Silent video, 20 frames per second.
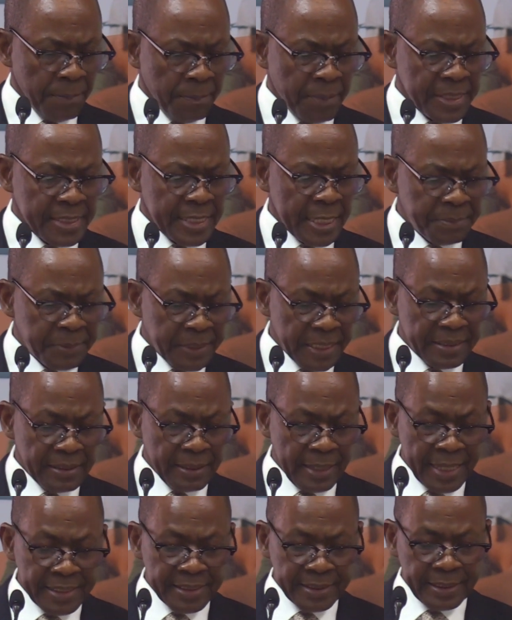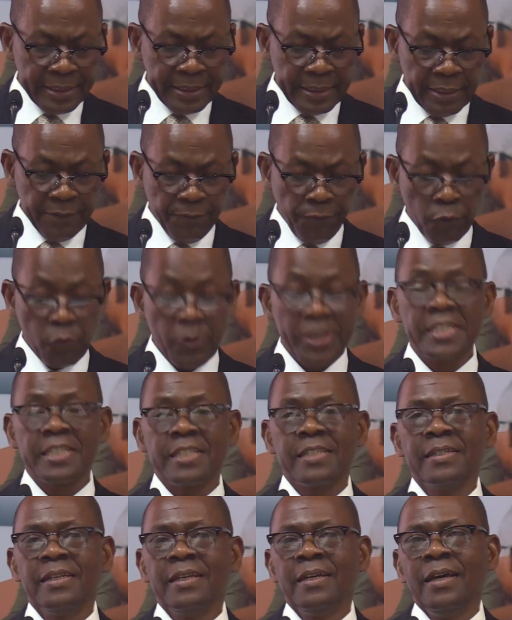Perception largely
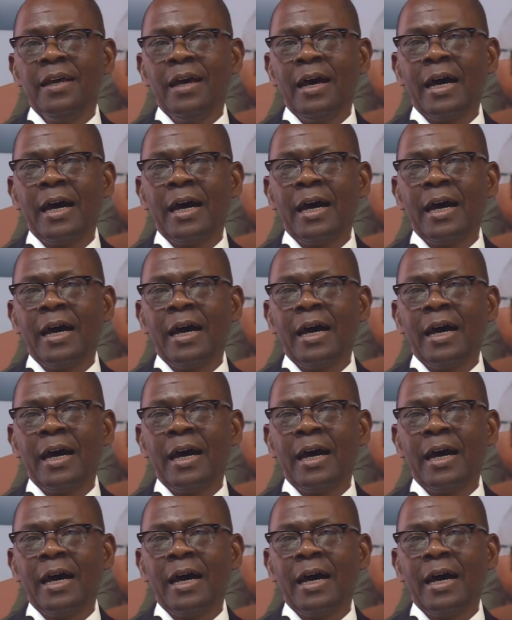influenced